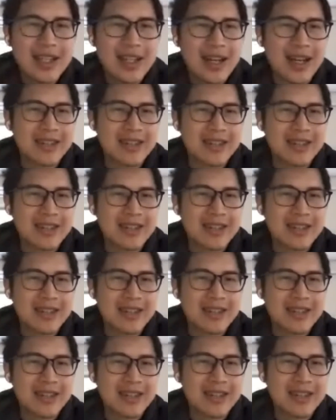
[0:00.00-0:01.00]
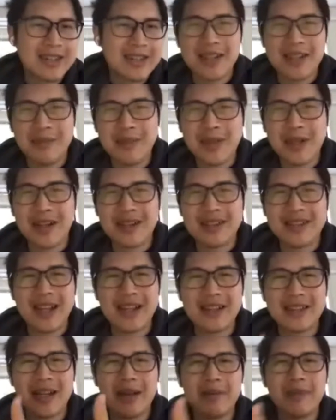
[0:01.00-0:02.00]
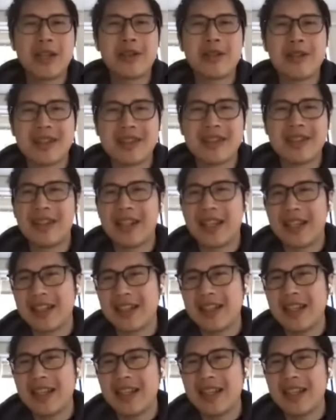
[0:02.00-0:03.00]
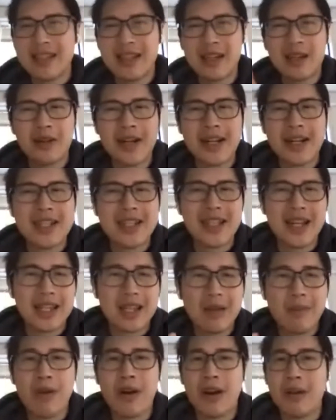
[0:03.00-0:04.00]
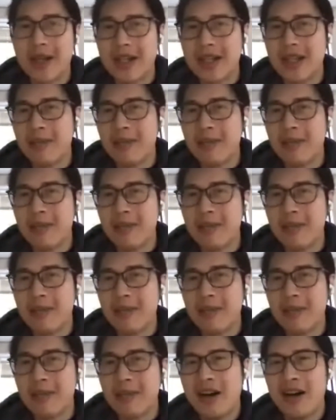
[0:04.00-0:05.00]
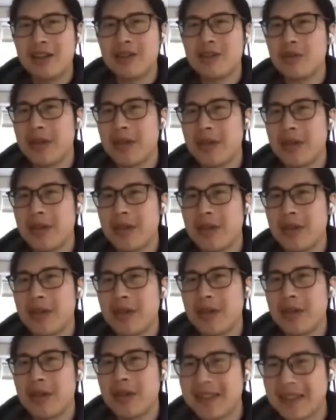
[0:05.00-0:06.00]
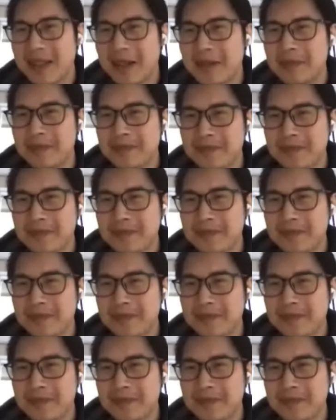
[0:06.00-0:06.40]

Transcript: as a first-class citizen, because there are some interest in security and deployment community on doing that. Yep.